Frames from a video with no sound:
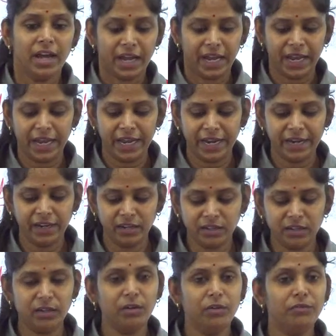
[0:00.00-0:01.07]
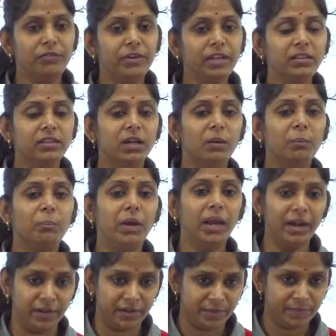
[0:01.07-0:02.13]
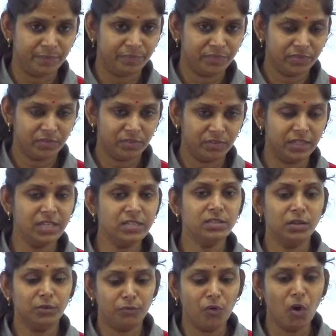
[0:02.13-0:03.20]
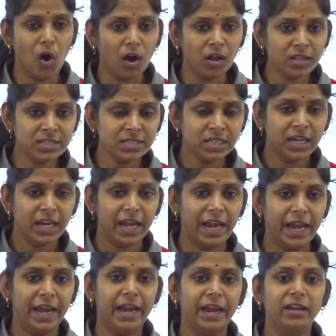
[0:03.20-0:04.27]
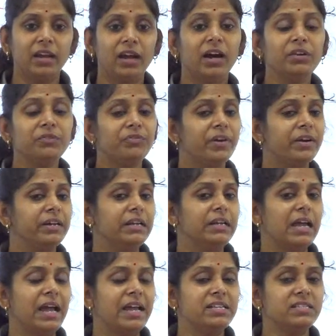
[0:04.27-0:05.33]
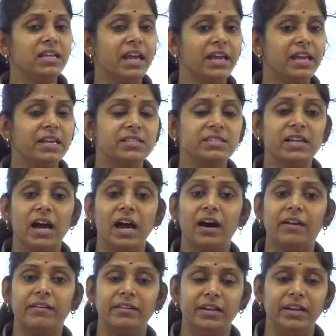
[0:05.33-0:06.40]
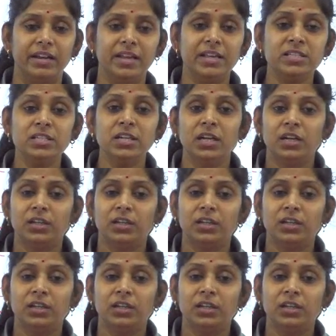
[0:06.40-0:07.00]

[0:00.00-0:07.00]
and with the blood these walls and unfertilized eggs are released